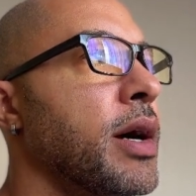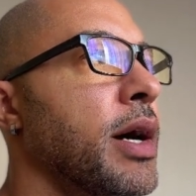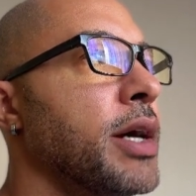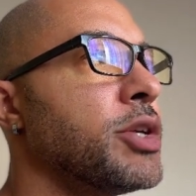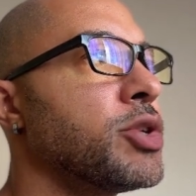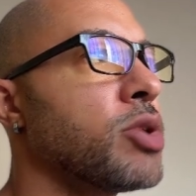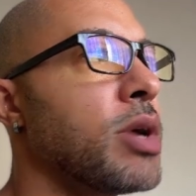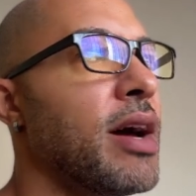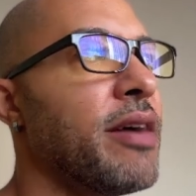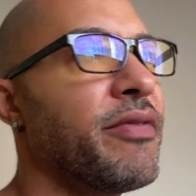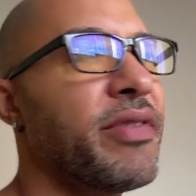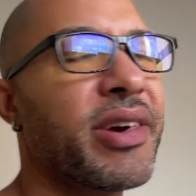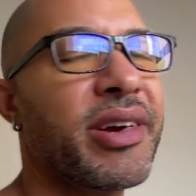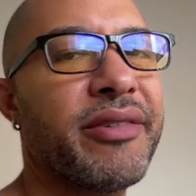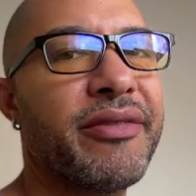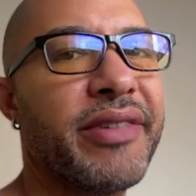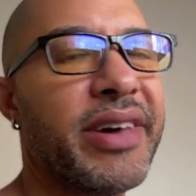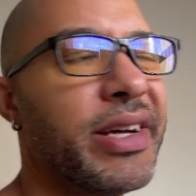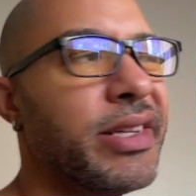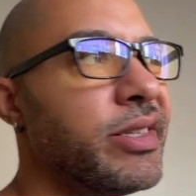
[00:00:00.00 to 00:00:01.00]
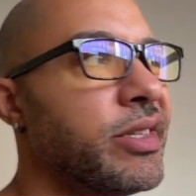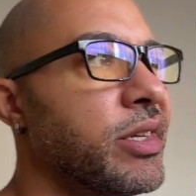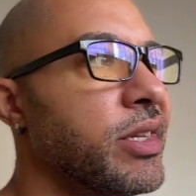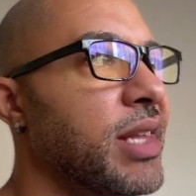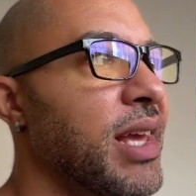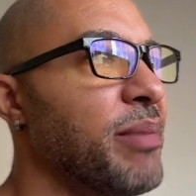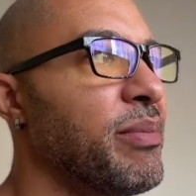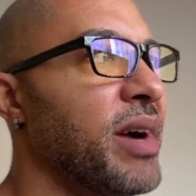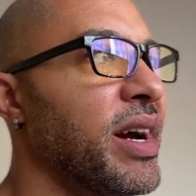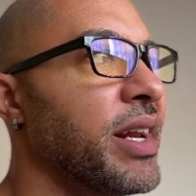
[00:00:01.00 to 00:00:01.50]
high traffic events that
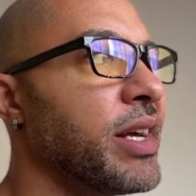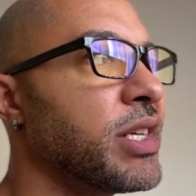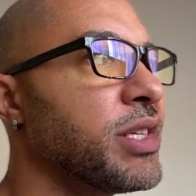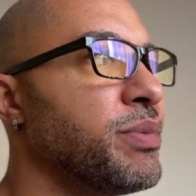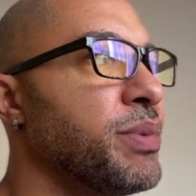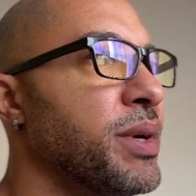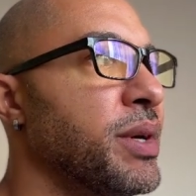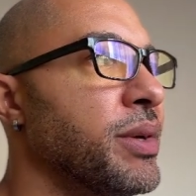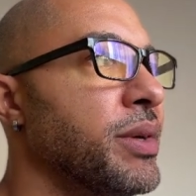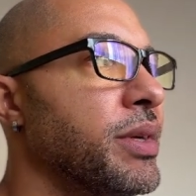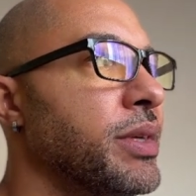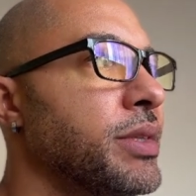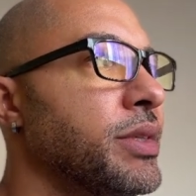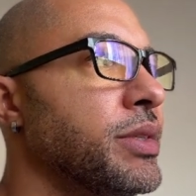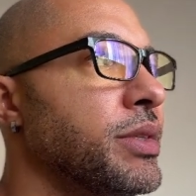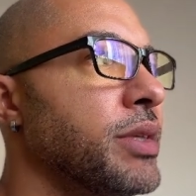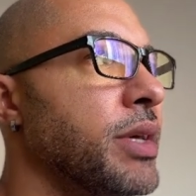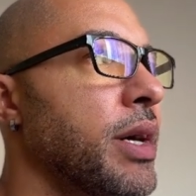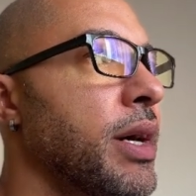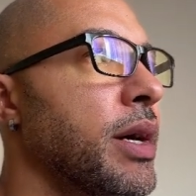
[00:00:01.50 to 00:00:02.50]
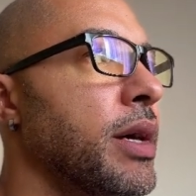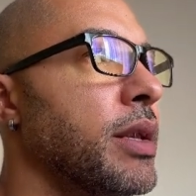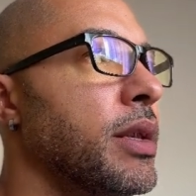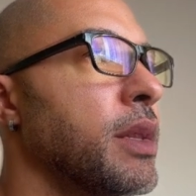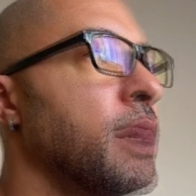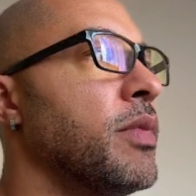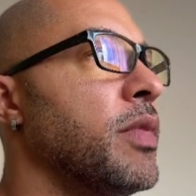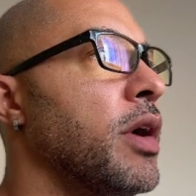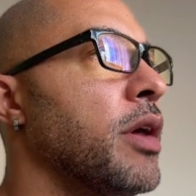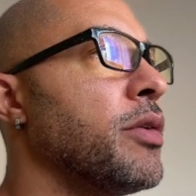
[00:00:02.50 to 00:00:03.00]
they might experience,
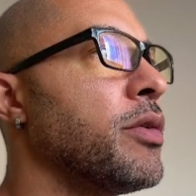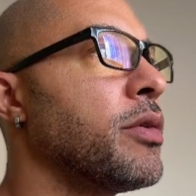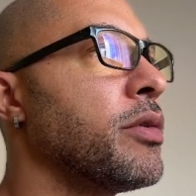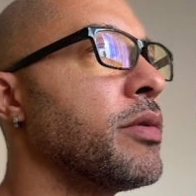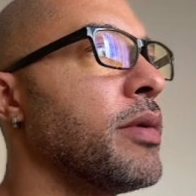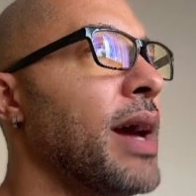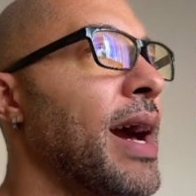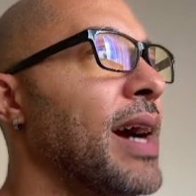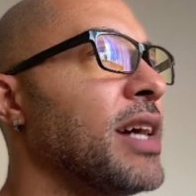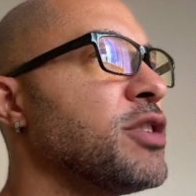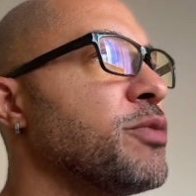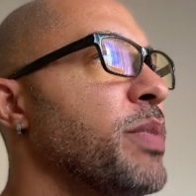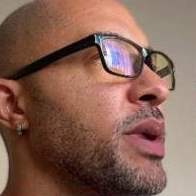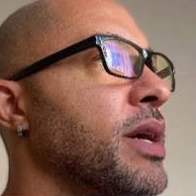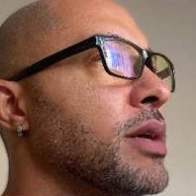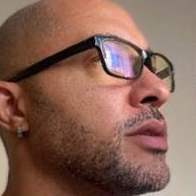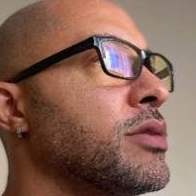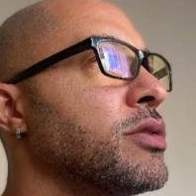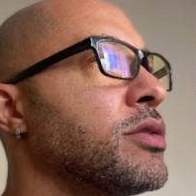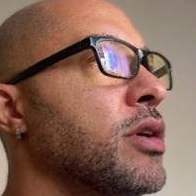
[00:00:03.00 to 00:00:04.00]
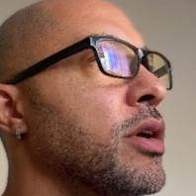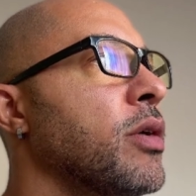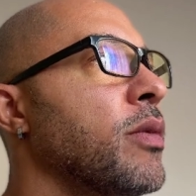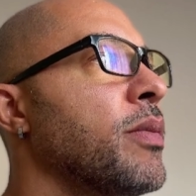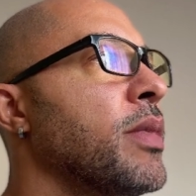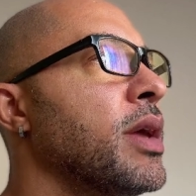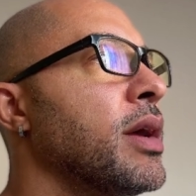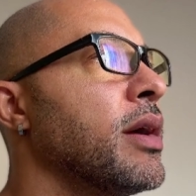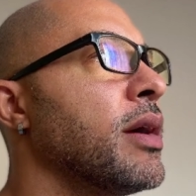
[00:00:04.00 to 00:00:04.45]
and other aspects. So